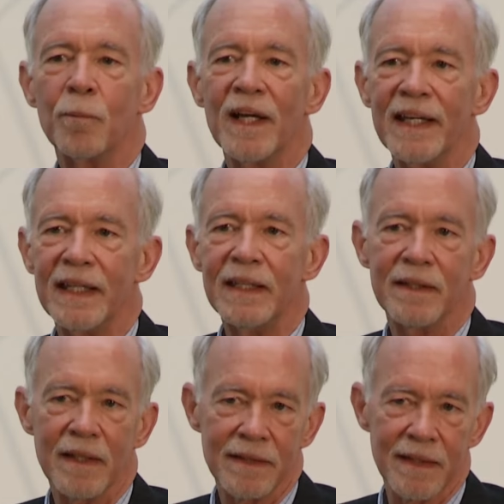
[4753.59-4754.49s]

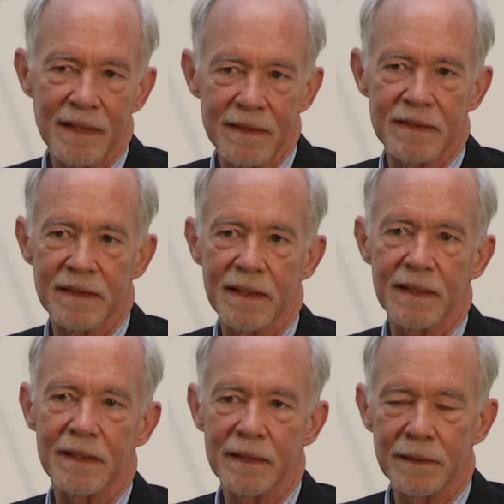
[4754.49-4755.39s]
way that,
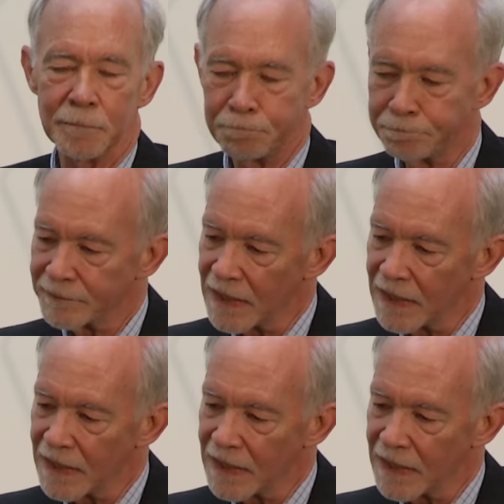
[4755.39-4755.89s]
um,